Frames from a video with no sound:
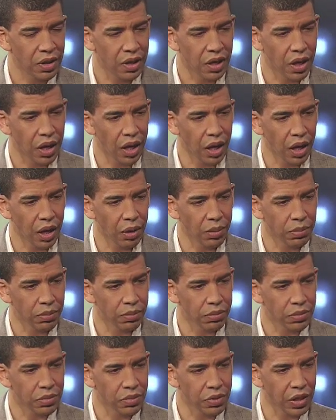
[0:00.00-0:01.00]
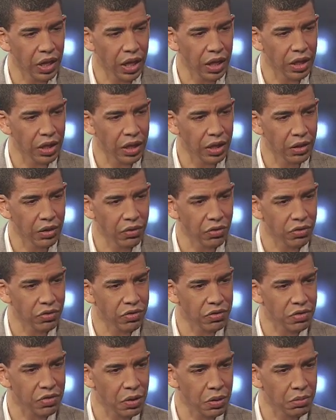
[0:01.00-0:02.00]
that is
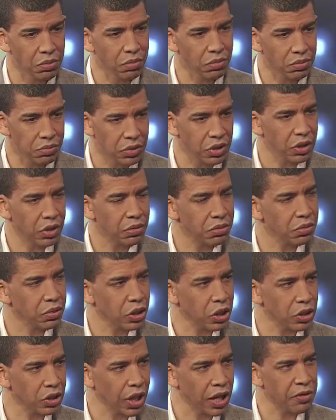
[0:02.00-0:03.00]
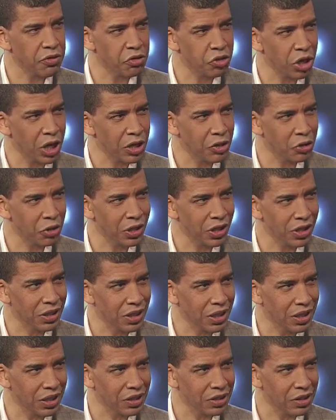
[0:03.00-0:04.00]
some, you know, life-changing
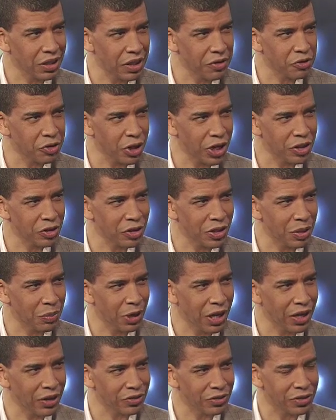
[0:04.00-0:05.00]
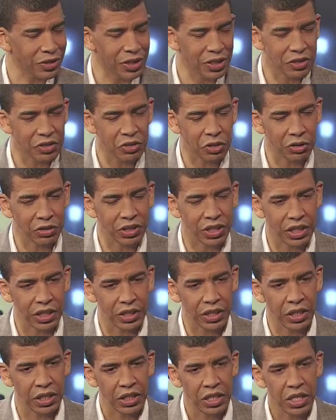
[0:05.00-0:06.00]
amounts. Certainly in
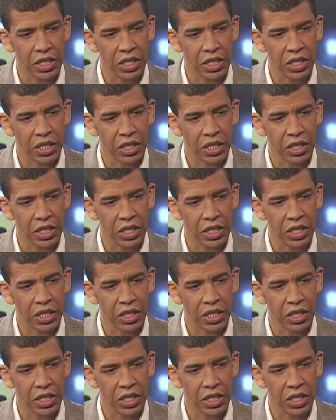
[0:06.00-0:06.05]
the